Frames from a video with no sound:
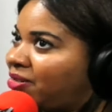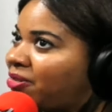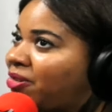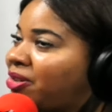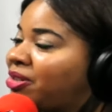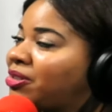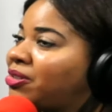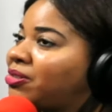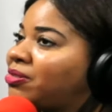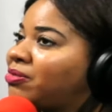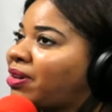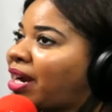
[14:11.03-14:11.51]

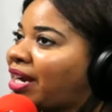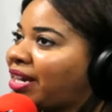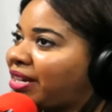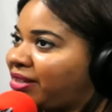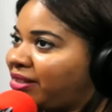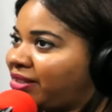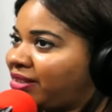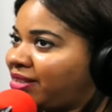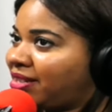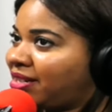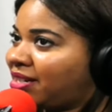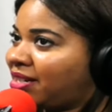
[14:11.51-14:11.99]
on the
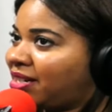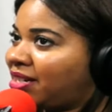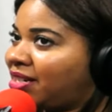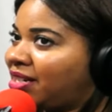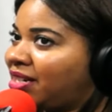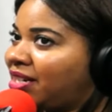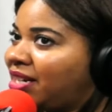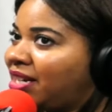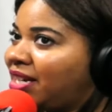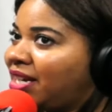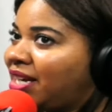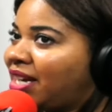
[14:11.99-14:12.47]
regular?
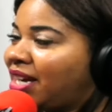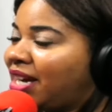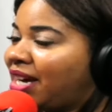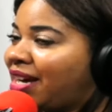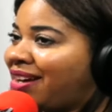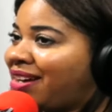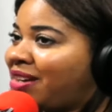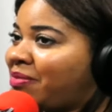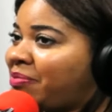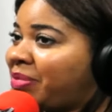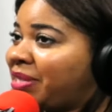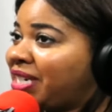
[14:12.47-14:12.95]

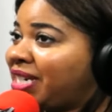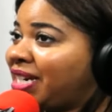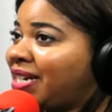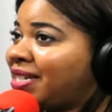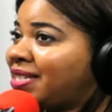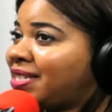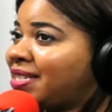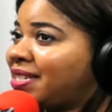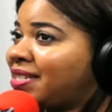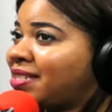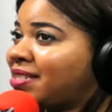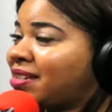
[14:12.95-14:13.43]

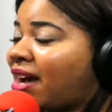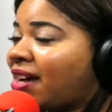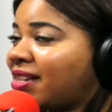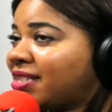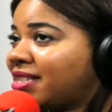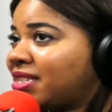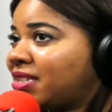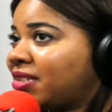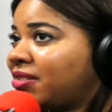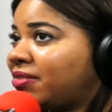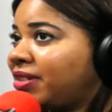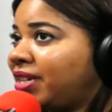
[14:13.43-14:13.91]
Because it's
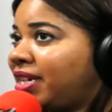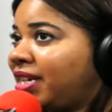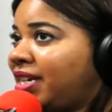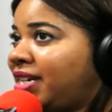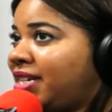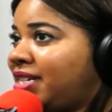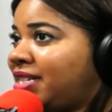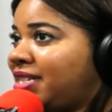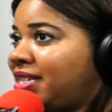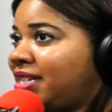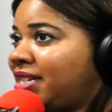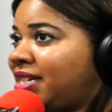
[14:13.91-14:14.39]
also
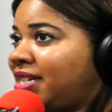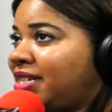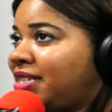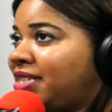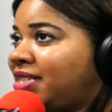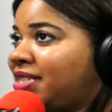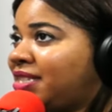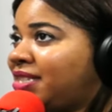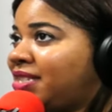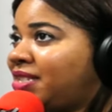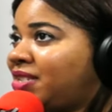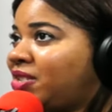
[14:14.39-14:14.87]
easy
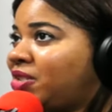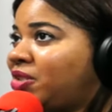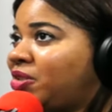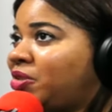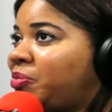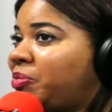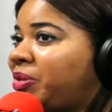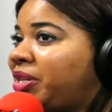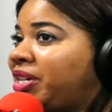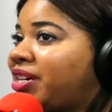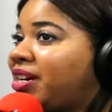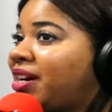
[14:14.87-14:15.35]

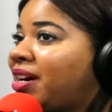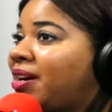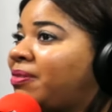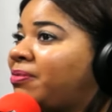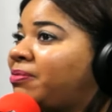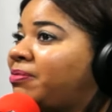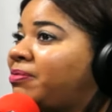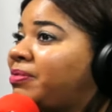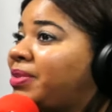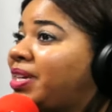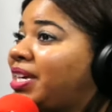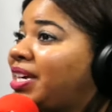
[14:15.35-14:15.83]
to
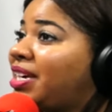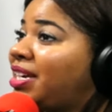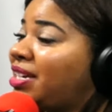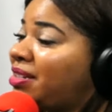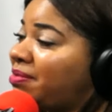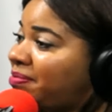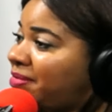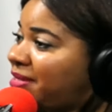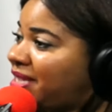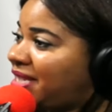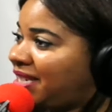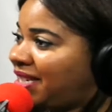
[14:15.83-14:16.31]
become
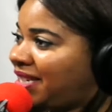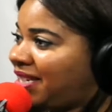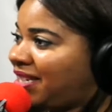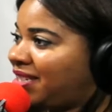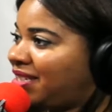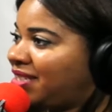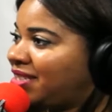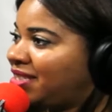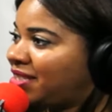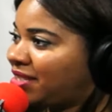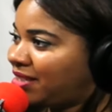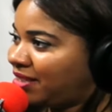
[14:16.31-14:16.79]

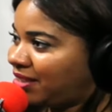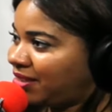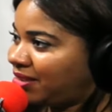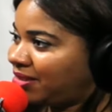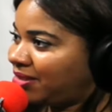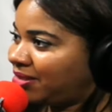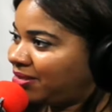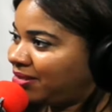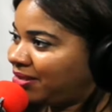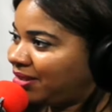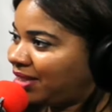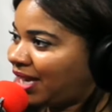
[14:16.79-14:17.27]
empty too.
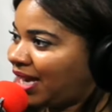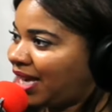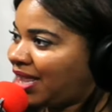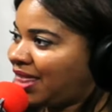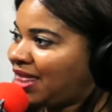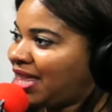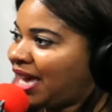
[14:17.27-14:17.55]
And